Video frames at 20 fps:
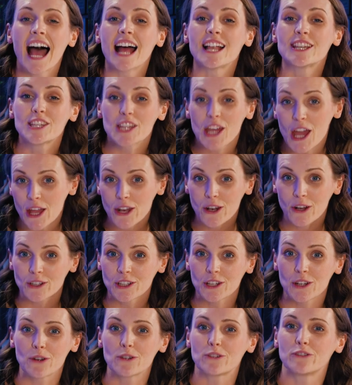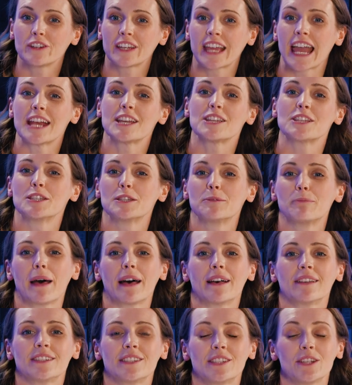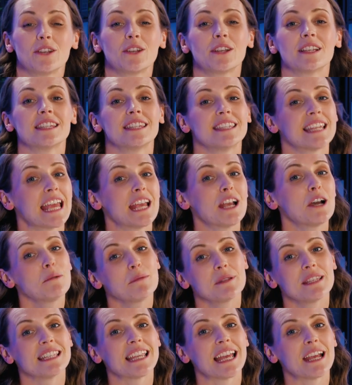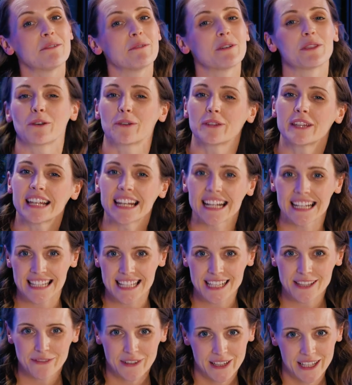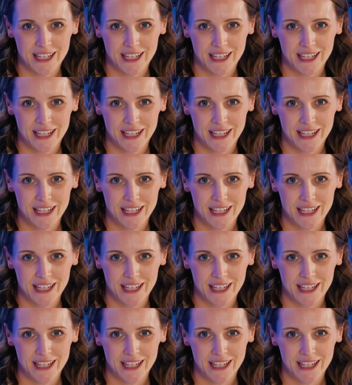and turn on your notifications bell so you can stay up to date with all the latest